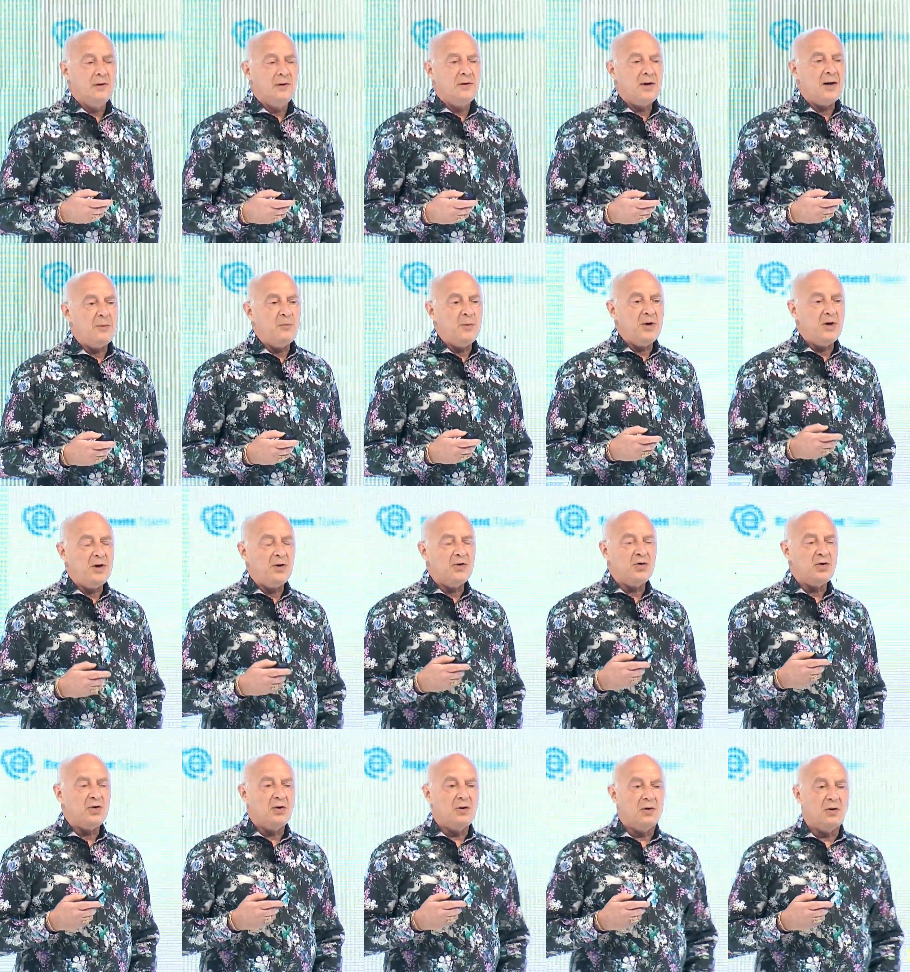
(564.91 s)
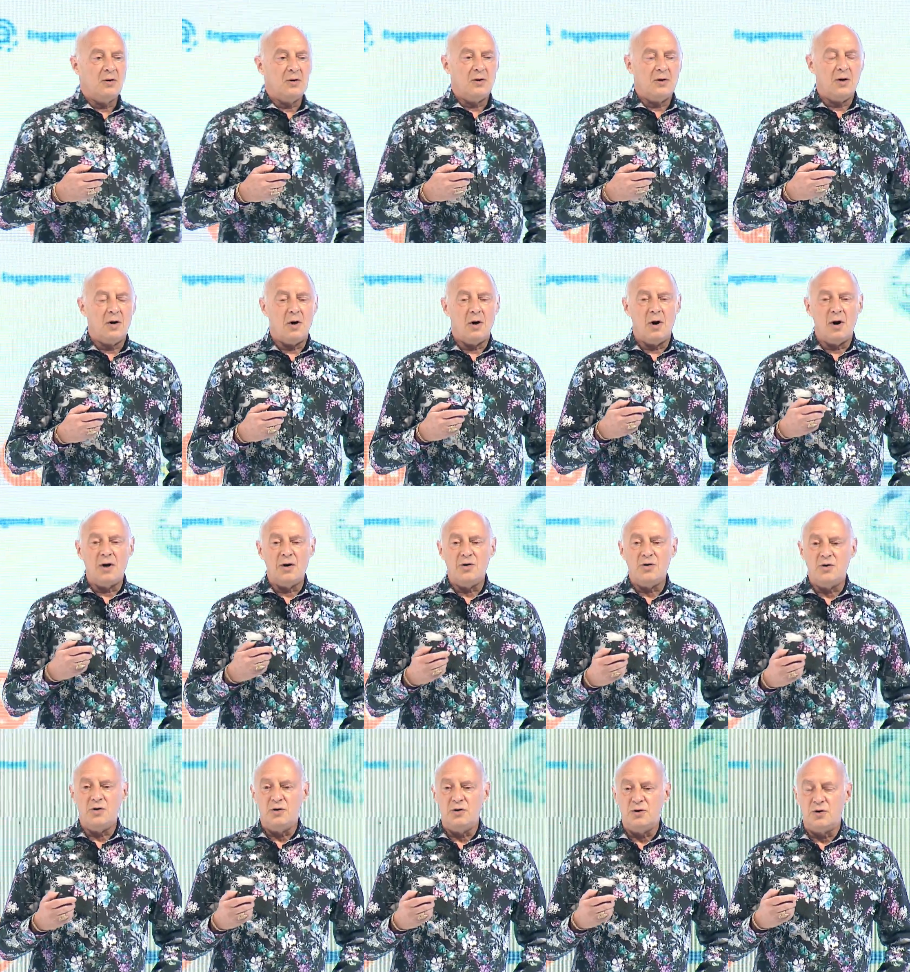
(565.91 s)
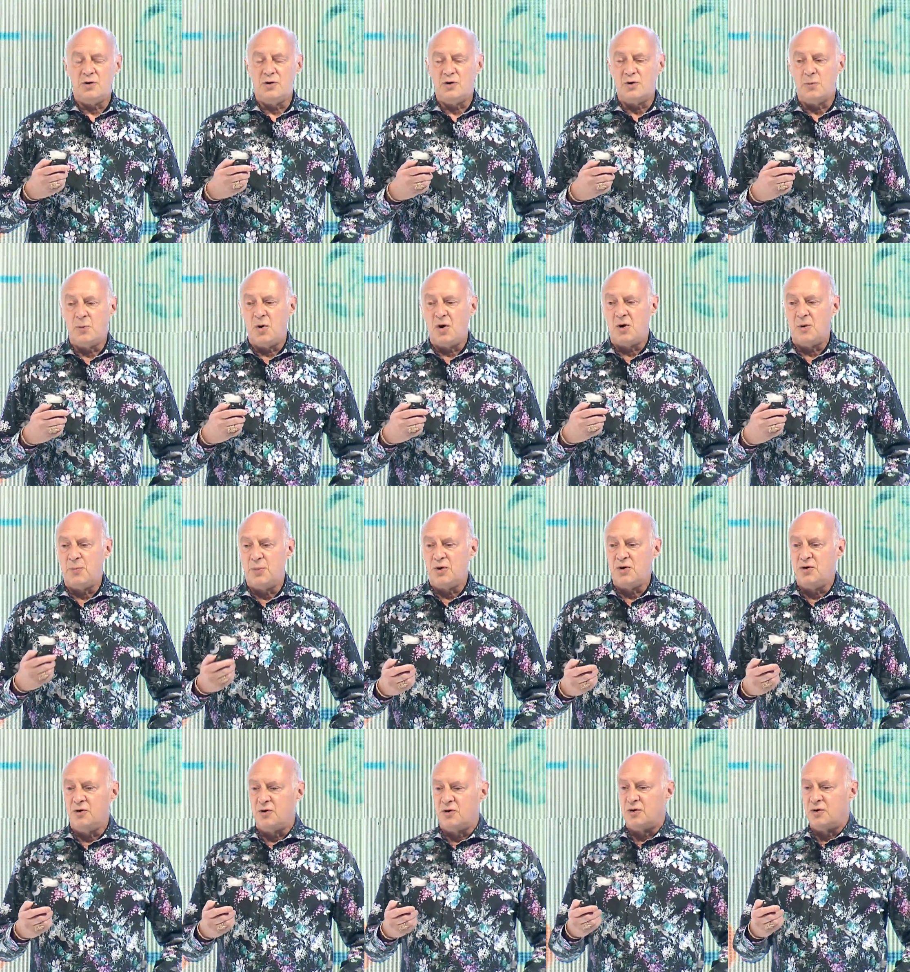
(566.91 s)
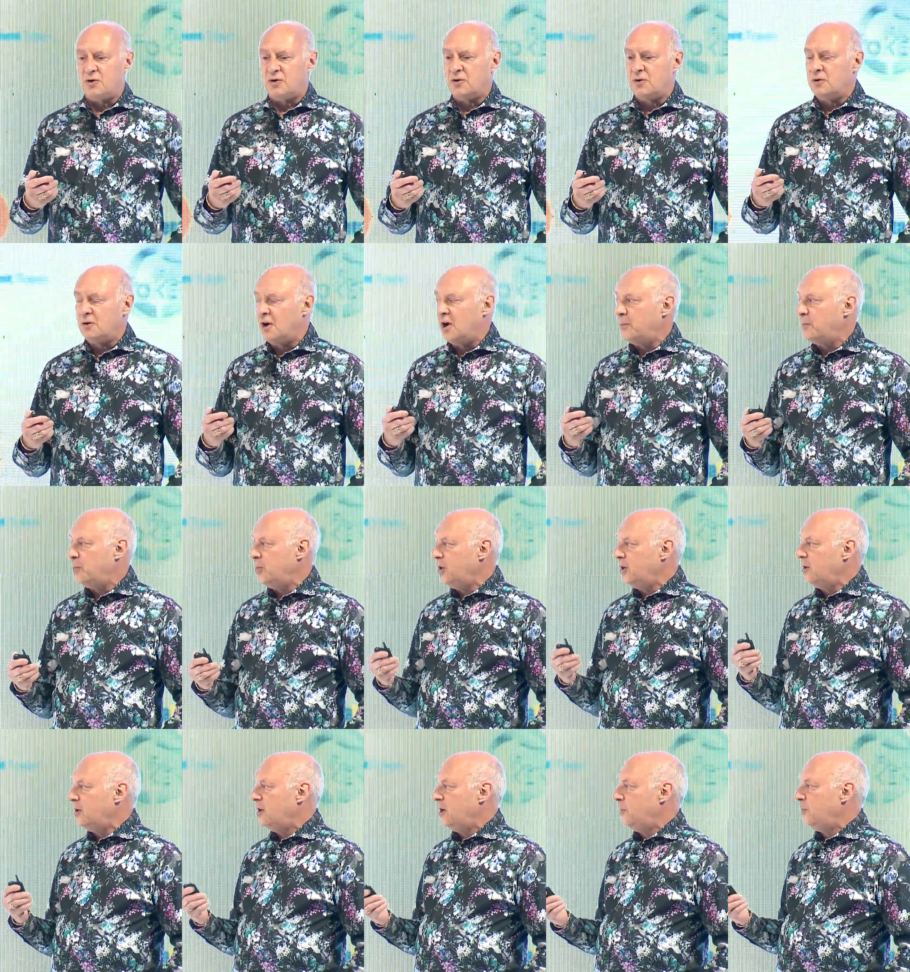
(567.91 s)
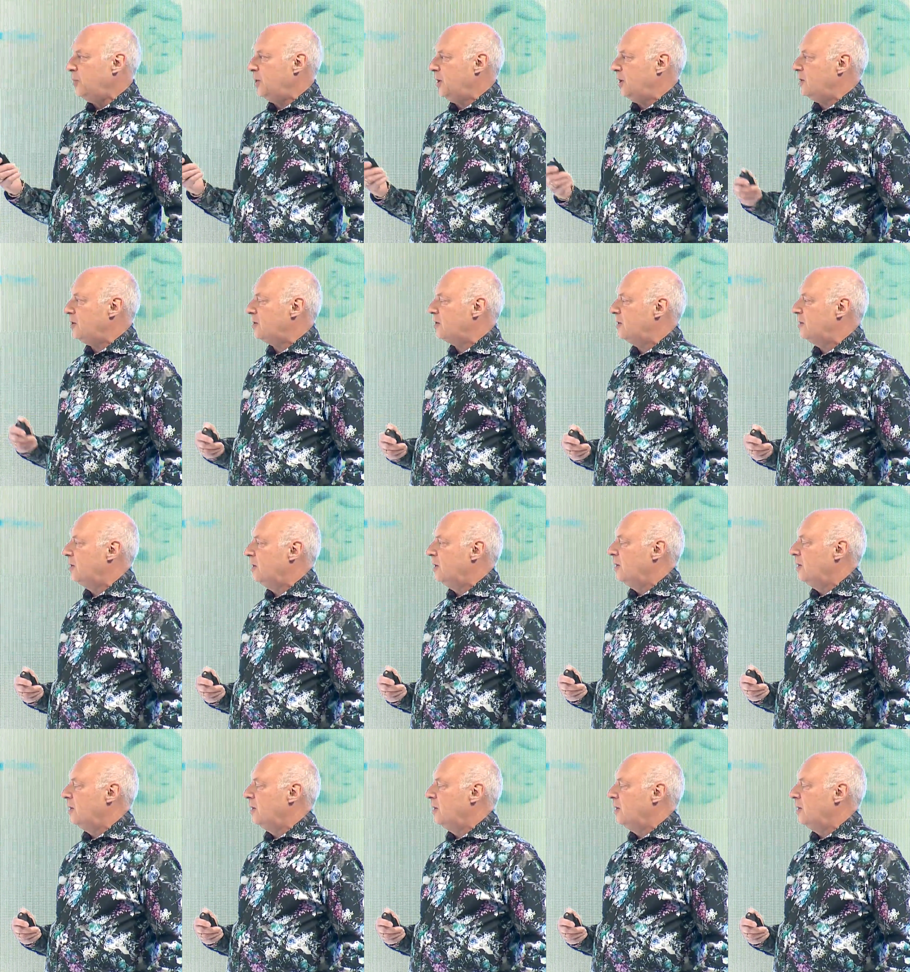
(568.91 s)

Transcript: That means artisans and small businesses, not big companies.